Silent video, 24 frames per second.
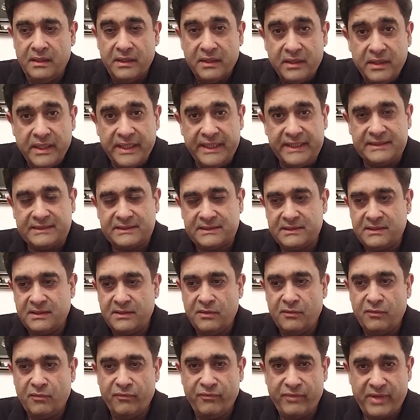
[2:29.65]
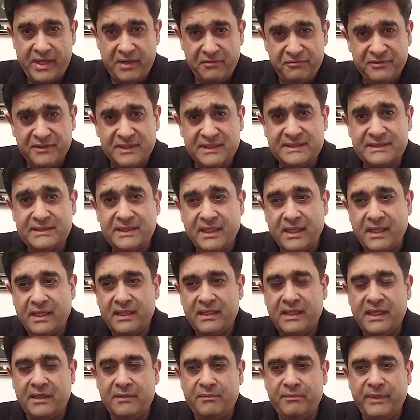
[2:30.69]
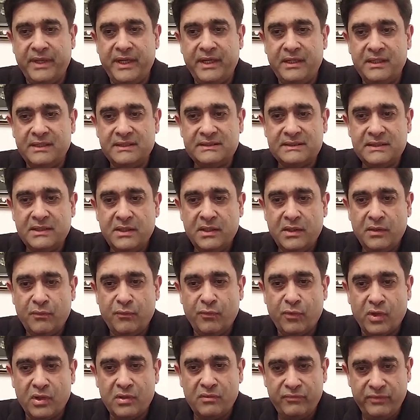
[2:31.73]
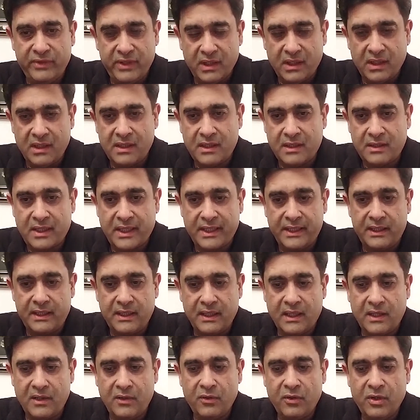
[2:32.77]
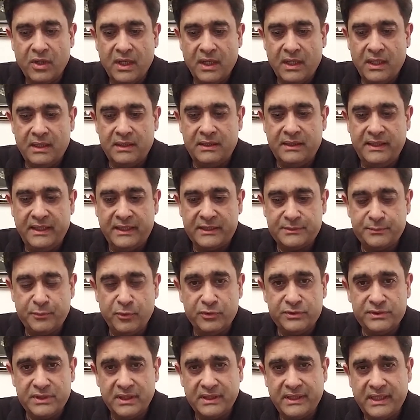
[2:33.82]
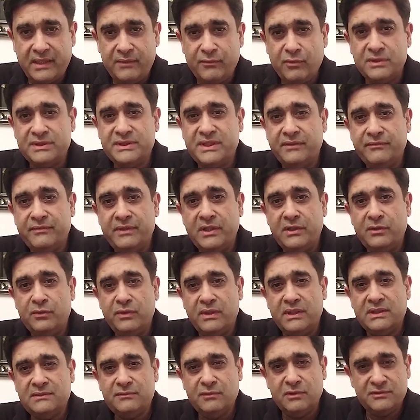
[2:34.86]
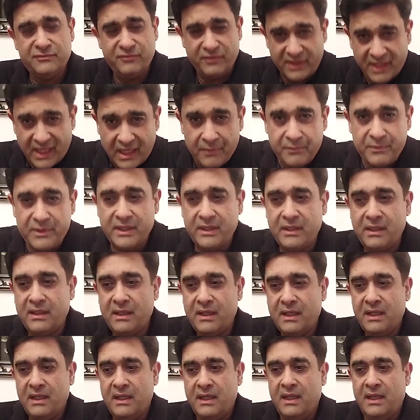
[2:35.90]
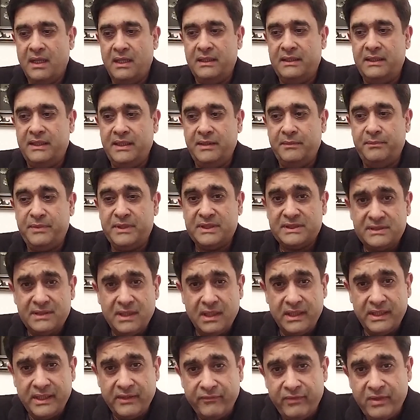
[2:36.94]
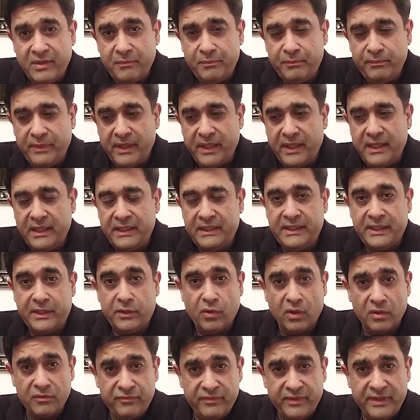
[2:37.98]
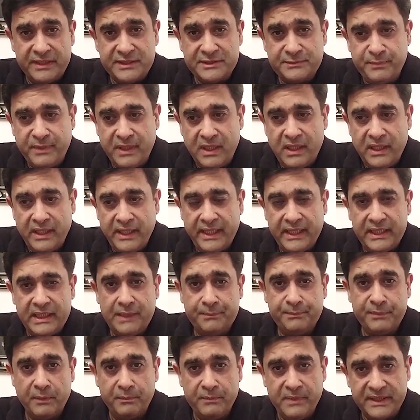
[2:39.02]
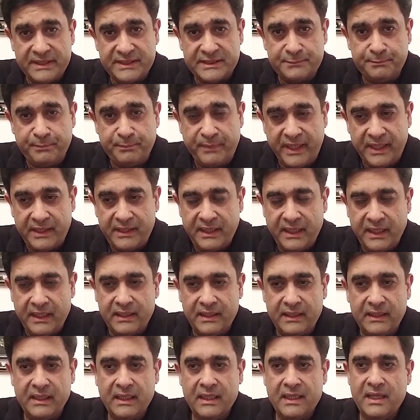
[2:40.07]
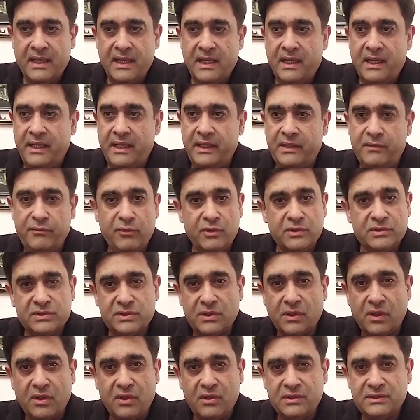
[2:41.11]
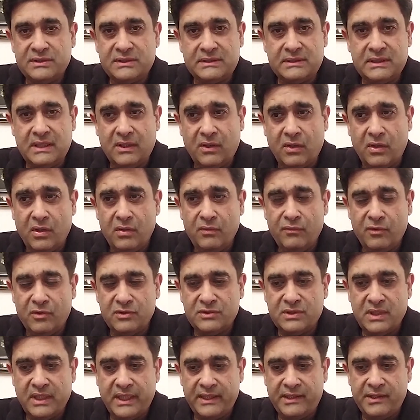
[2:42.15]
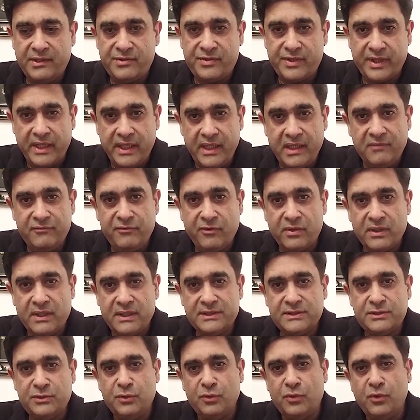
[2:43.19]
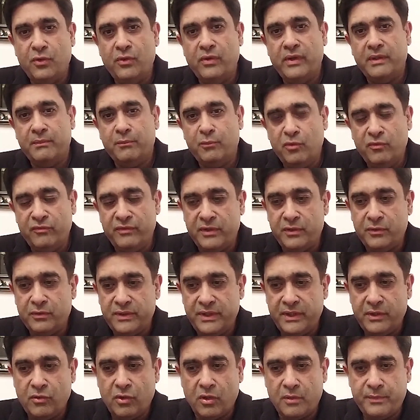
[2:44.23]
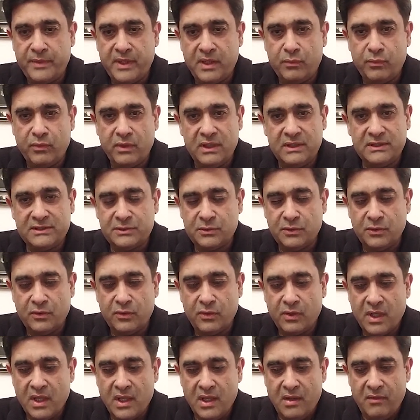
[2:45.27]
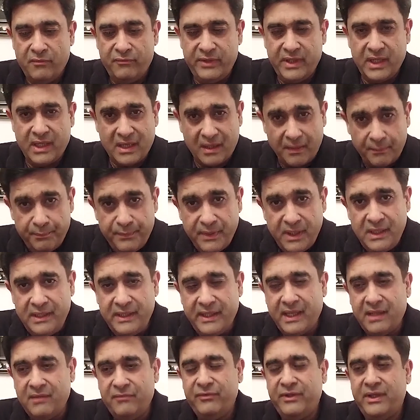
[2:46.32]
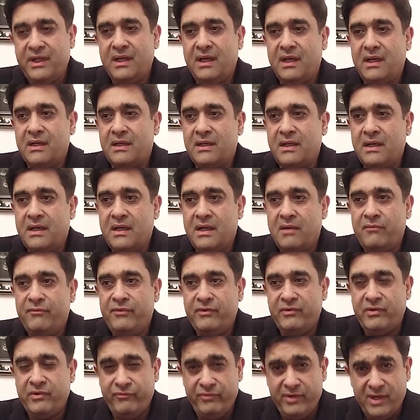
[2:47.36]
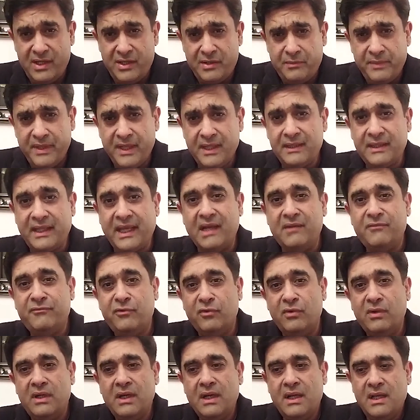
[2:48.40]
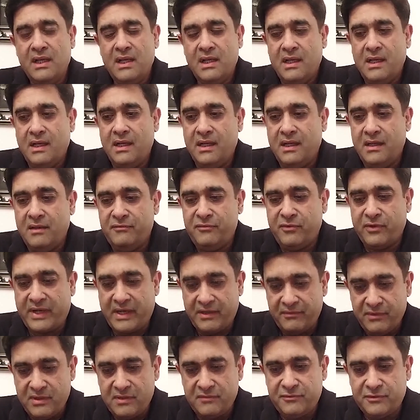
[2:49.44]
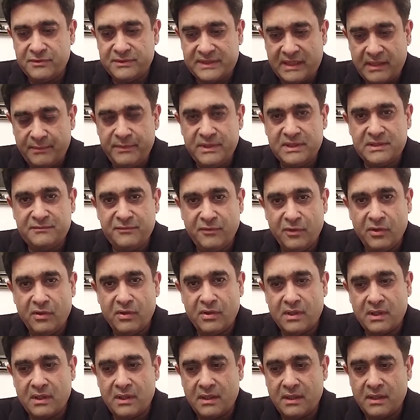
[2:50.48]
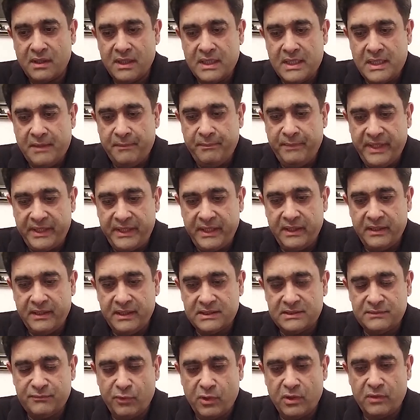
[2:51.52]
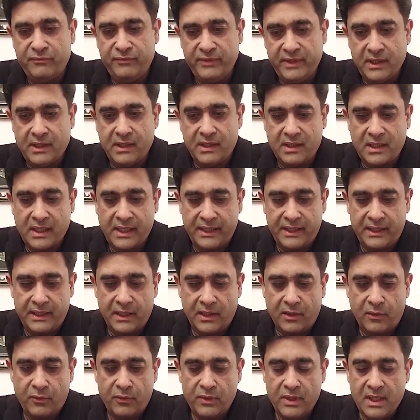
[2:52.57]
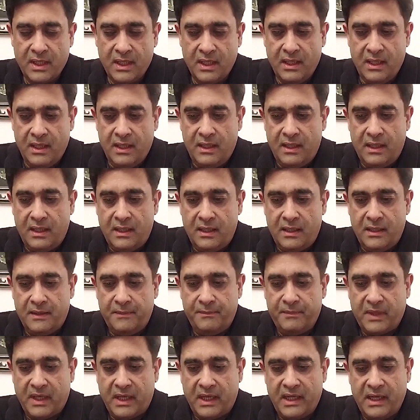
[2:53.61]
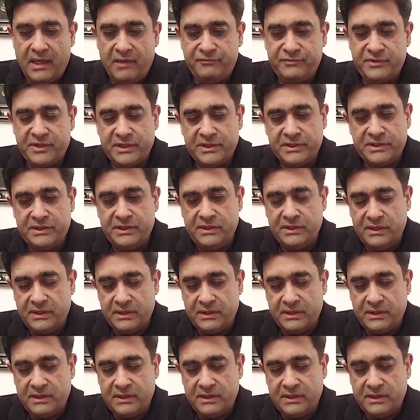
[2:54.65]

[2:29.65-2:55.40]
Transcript: learnings very first hand that made us what we are right now. The exposure that was given to us was phenomenal. The personal development, the confidence building, the public speaking, it was all was like a training for us to go and move into the corporate world. So we are humbled, and we will remain thankful forever for SZABIST for making us what we are right now. After